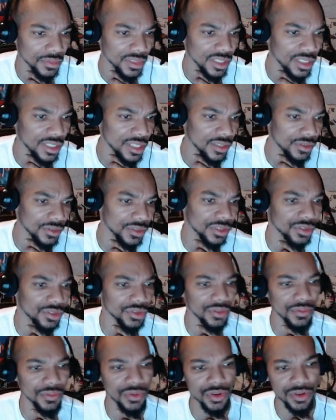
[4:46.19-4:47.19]
the yield is
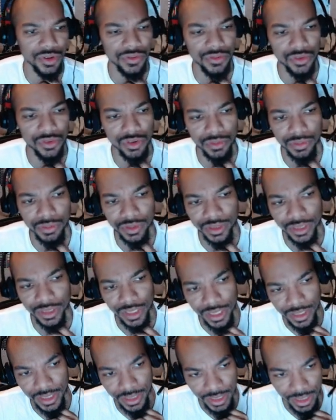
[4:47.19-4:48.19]

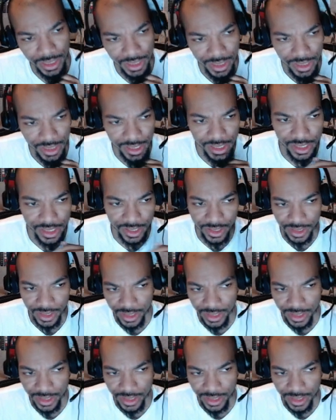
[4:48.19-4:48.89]
3.4% year,